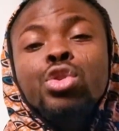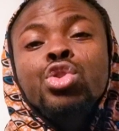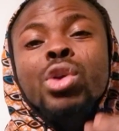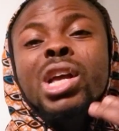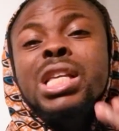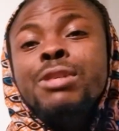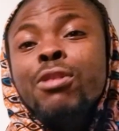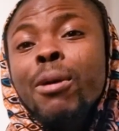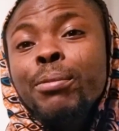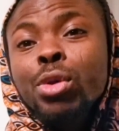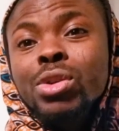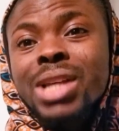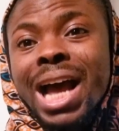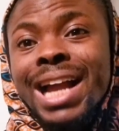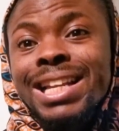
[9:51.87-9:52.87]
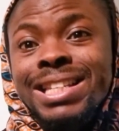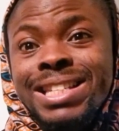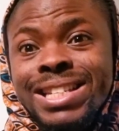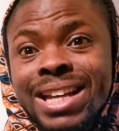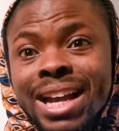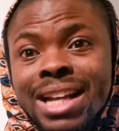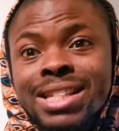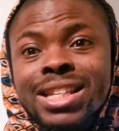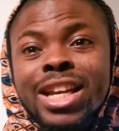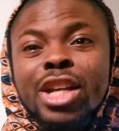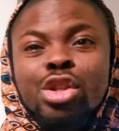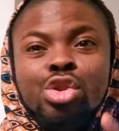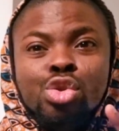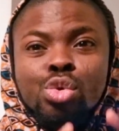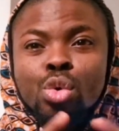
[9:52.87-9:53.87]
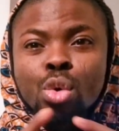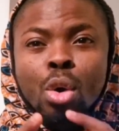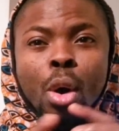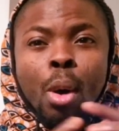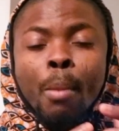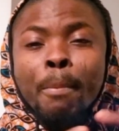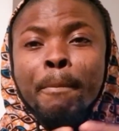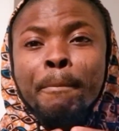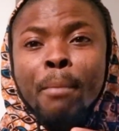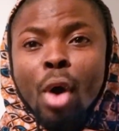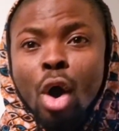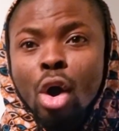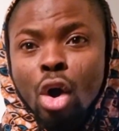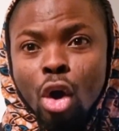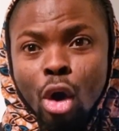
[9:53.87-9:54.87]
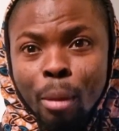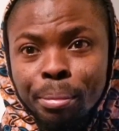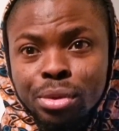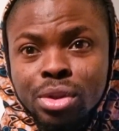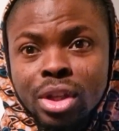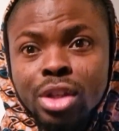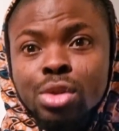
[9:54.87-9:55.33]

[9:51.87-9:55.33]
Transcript: to transform those ideas into mock-ups,